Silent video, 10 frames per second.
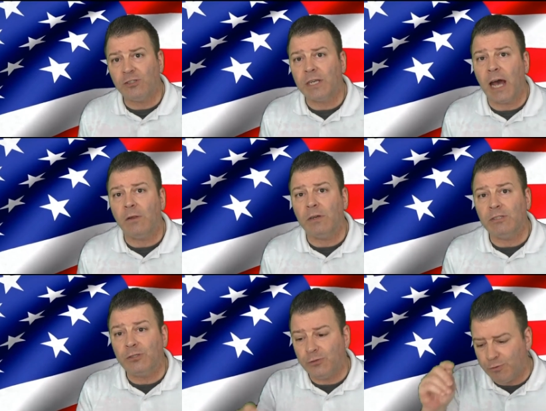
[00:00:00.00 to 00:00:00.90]
your salary
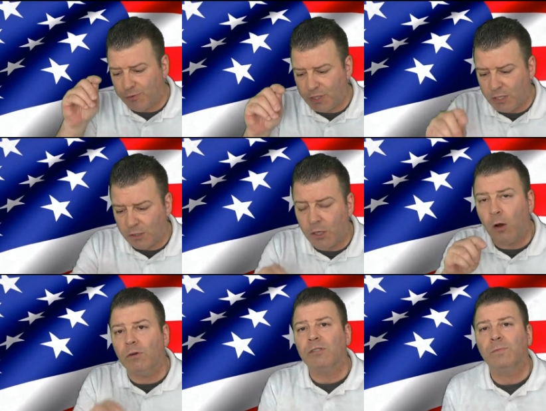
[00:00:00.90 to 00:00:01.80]
to the
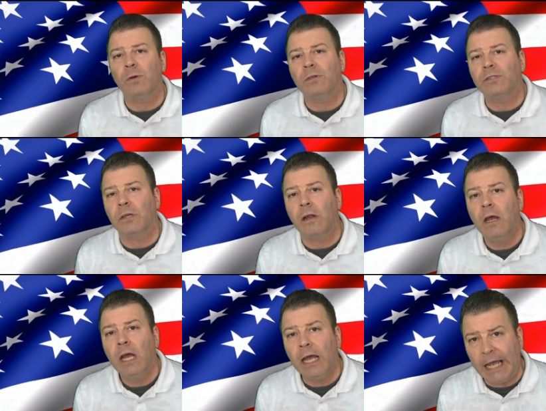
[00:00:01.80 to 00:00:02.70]
lowest person
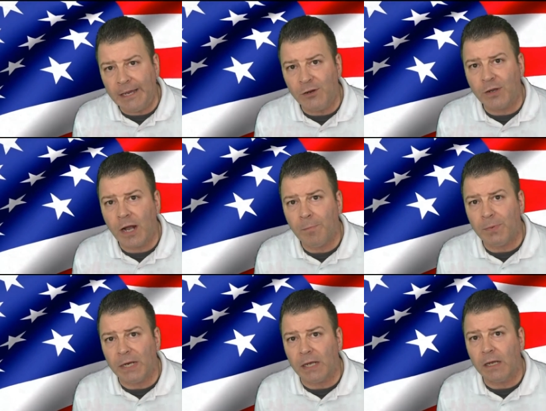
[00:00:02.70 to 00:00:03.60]
in your
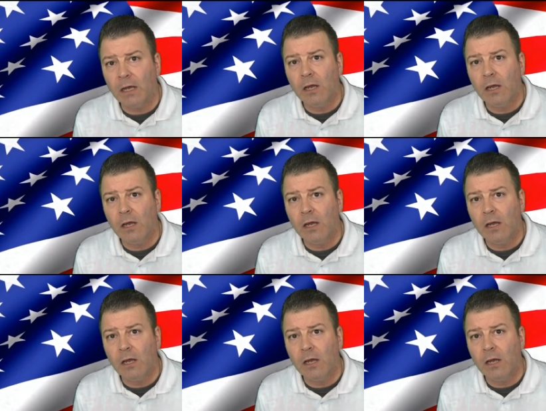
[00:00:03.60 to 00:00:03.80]
company.